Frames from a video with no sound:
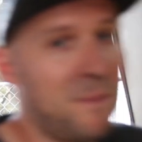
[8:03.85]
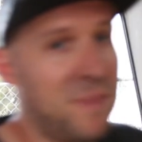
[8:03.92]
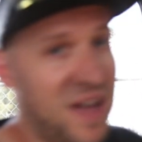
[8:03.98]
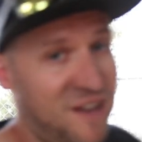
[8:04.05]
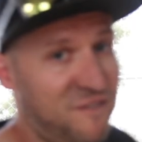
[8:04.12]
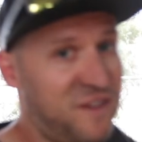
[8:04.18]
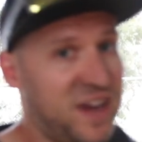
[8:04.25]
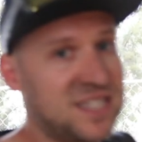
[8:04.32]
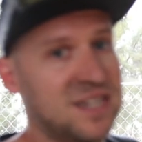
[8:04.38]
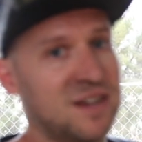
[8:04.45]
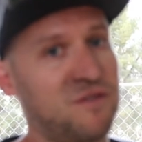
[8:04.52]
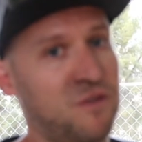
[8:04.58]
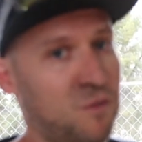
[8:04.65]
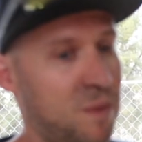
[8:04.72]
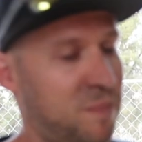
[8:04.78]
but
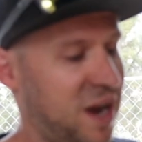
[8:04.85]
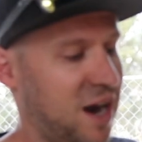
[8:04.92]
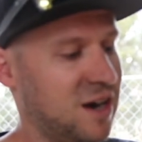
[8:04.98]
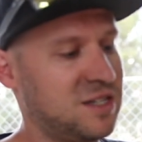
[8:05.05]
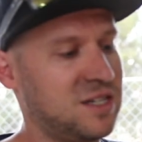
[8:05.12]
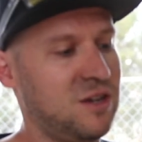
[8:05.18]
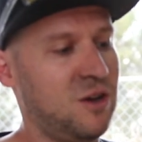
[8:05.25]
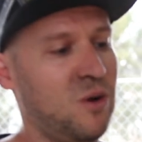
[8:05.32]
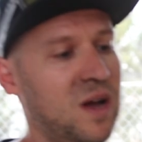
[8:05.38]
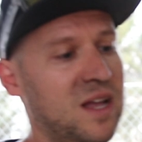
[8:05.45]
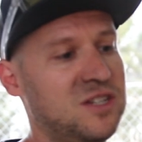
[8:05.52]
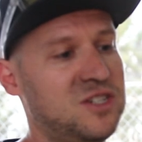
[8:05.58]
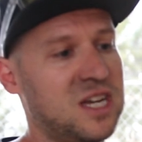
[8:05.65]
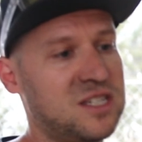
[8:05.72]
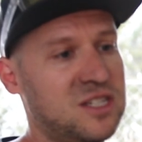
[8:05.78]
effective repair to
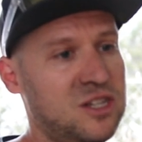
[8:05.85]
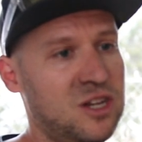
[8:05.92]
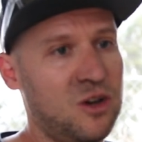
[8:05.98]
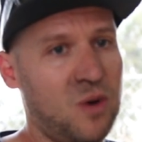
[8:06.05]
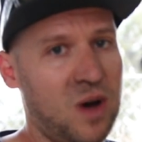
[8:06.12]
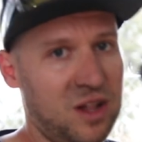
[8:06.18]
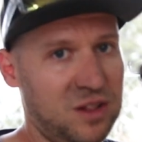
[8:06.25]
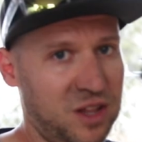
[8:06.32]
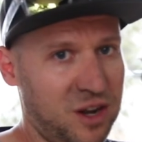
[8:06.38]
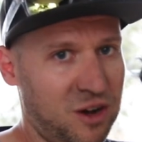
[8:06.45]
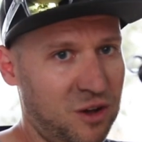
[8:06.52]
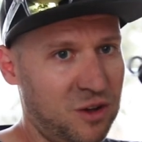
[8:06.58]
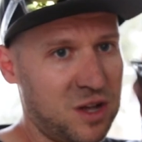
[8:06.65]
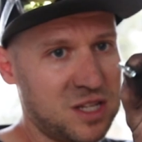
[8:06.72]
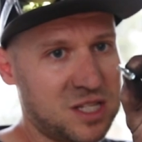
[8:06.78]
just do a
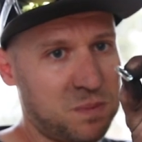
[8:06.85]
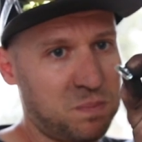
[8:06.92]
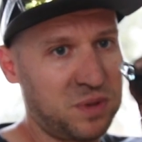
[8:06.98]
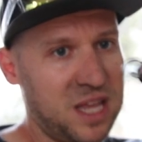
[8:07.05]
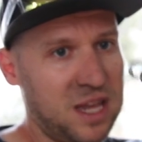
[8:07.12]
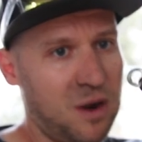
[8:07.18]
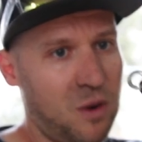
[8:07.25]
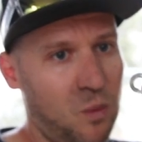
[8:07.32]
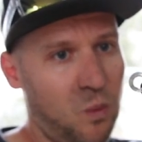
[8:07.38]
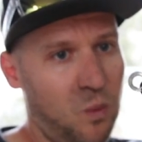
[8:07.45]
little split